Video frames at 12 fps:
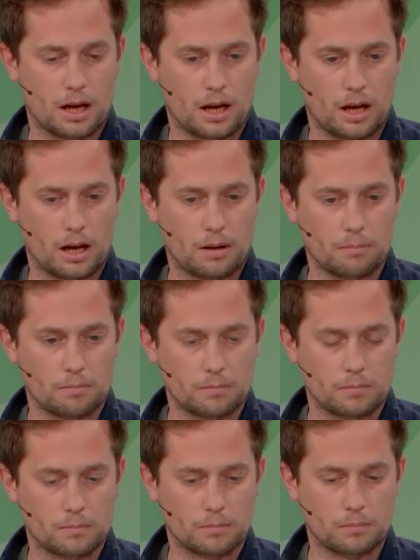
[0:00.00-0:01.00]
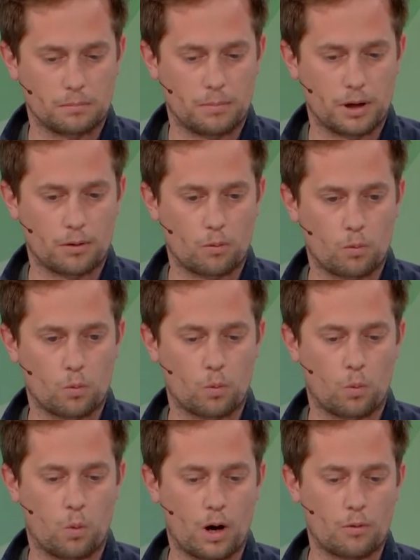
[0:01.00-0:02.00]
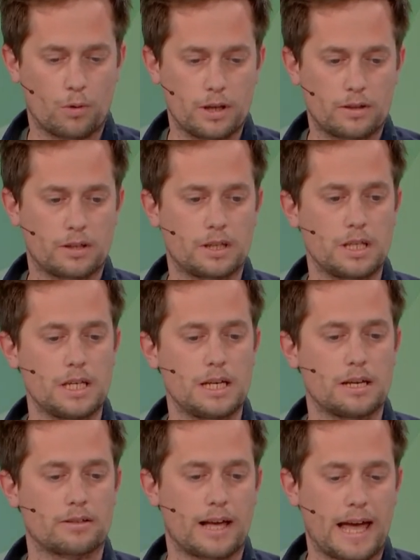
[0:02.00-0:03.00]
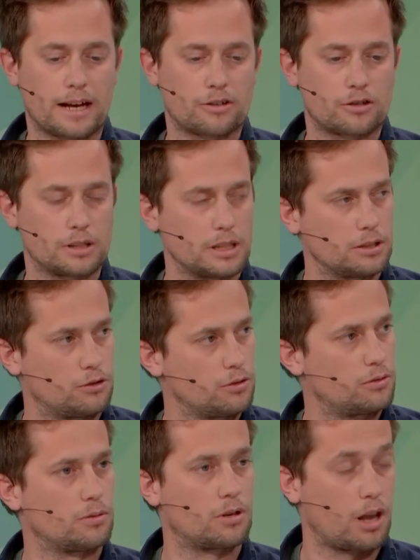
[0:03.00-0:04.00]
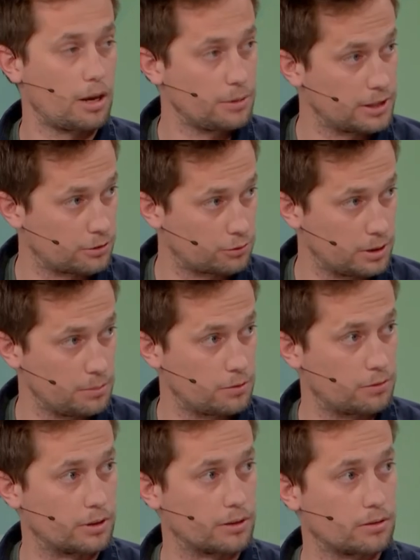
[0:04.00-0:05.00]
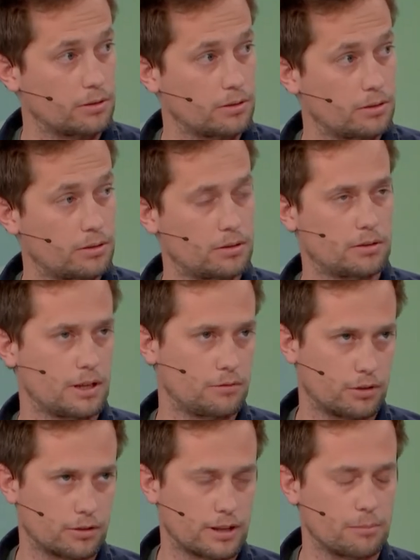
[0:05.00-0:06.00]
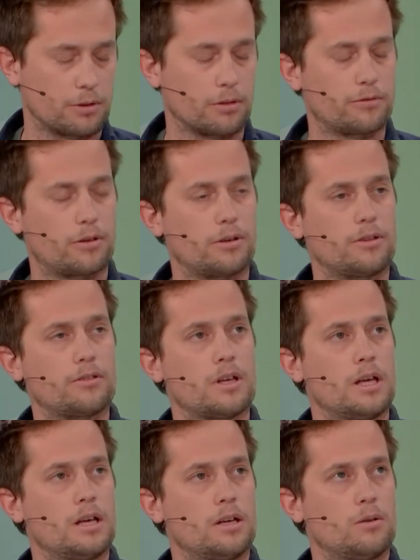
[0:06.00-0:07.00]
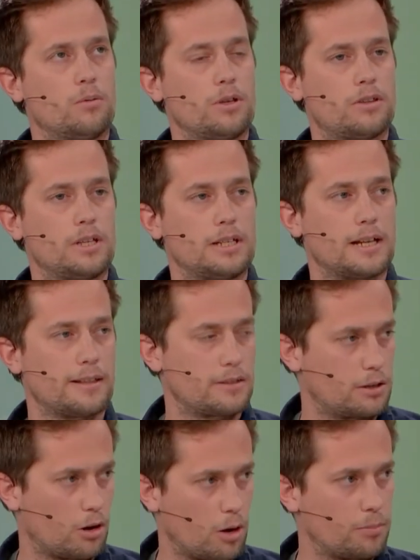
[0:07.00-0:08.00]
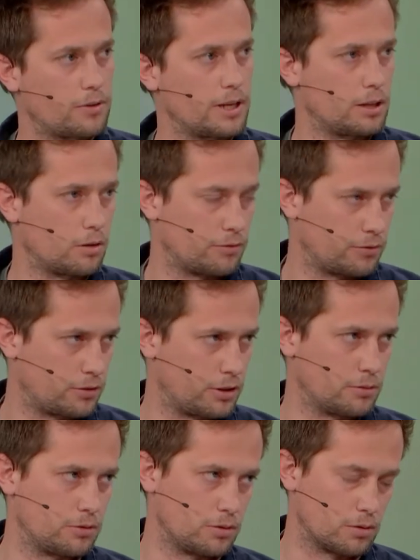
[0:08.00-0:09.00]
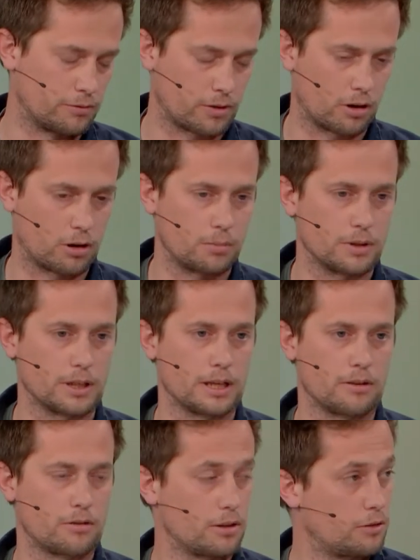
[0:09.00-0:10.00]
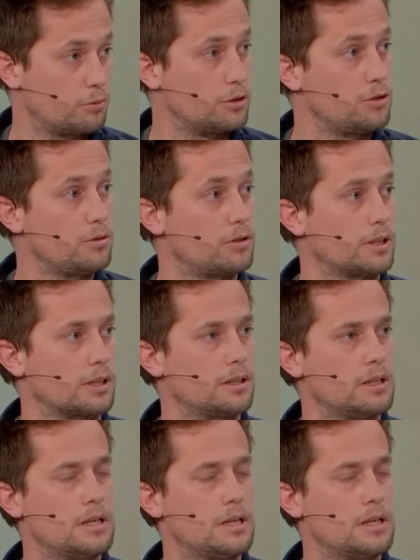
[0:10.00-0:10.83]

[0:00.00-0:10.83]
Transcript: Um, but what we see is actually due to climate extremes, for instance, take for example a forest, we see that their uptake of CO2 of carbon is, is reducing.